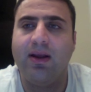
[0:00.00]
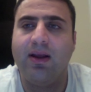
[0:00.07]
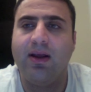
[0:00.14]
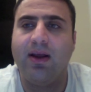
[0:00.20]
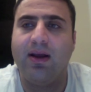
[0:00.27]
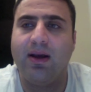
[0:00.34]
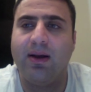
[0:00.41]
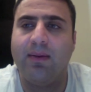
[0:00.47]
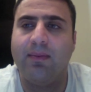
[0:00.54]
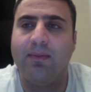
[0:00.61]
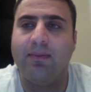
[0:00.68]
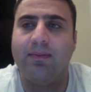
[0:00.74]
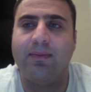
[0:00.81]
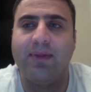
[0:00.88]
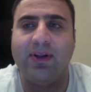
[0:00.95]

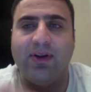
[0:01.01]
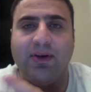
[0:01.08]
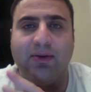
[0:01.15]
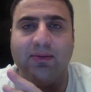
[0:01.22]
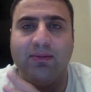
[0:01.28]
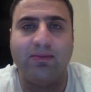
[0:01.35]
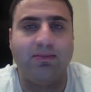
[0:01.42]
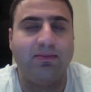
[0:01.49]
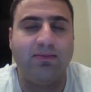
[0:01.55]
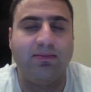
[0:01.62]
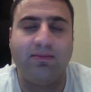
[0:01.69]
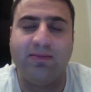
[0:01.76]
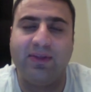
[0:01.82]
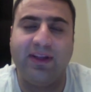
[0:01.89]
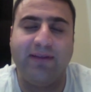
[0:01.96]
Um, you know,
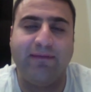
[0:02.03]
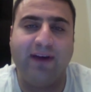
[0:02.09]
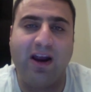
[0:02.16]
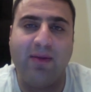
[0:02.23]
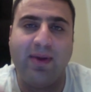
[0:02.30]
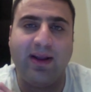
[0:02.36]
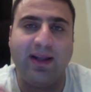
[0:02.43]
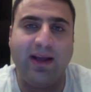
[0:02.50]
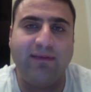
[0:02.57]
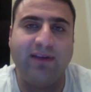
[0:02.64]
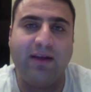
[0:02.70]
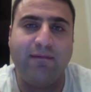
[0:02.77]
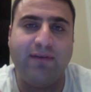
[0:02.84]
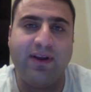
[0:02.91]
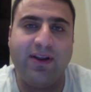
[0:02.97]
the environment at
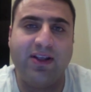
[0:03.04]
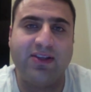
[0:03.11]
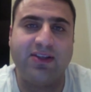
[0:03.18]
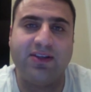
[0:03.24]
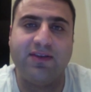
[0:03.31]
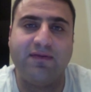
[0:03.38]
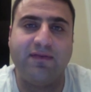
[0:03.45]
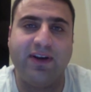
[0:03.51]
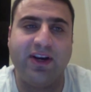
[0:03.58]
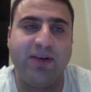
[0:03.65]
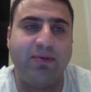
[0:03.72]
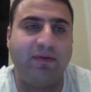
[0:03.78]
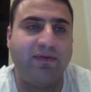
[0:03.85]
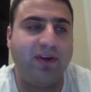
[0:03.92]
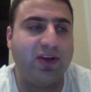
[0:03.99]
Lifetime Fitness is very
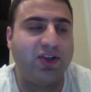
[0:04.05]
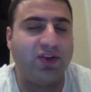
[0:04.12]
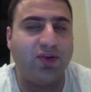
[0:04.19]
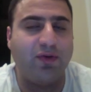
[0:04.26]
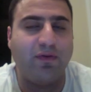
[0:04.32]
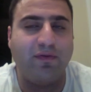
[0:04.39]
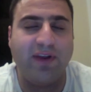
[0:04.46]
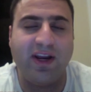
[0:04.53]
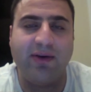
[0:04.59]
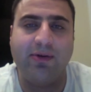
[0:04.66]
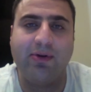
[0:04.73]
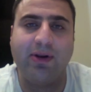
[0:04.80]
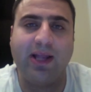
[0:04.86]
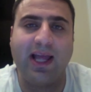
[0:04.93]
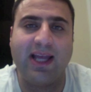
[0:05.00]
professional, very
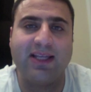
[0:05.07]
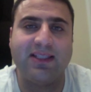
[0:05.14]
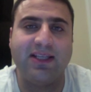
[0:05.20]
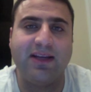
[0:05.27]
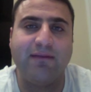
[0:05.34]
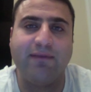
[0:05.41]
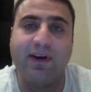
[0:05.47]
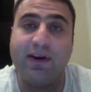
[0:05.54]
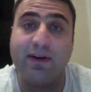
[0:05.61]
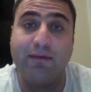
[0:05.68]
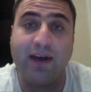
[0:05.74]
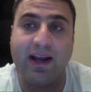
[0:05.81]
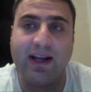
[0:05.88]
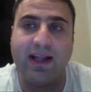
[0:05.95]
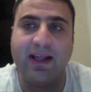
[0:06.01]
relaxing, very
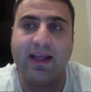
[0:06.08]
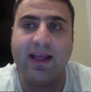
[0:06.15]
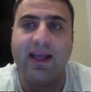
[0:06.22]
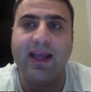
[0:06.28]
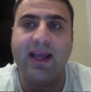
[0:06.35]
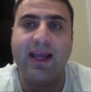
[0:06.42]
inviting,